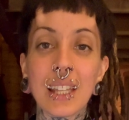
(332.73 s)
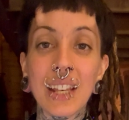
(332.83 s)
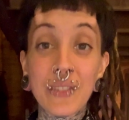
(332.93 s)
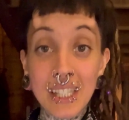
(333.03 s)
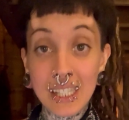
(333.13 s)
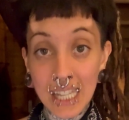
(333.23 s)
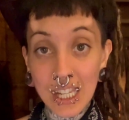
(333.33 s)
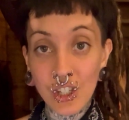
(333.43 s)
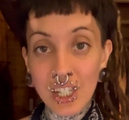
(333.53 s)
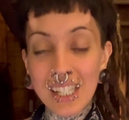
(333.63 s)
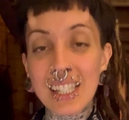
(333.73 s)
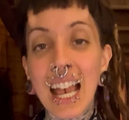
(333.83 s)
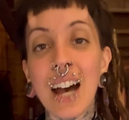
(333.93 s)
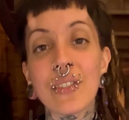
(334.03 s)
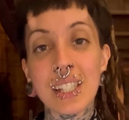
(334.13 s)
If this nation is to
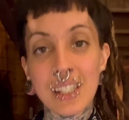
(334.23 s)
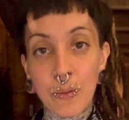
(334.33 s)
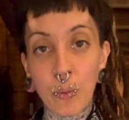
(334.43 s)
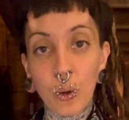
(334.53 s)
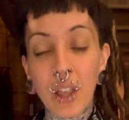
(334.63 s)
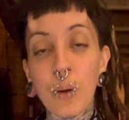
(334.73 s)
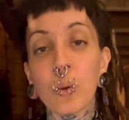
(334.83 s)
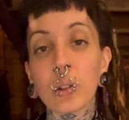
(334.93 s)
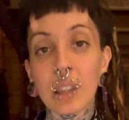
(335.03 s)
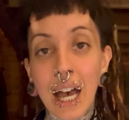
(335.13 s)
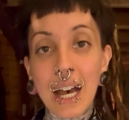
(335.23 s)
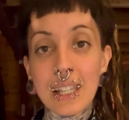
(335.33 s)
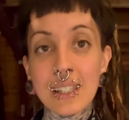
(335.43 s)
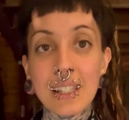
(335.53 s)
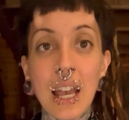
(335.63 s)
have a symbol that will
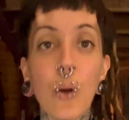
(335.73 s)
last,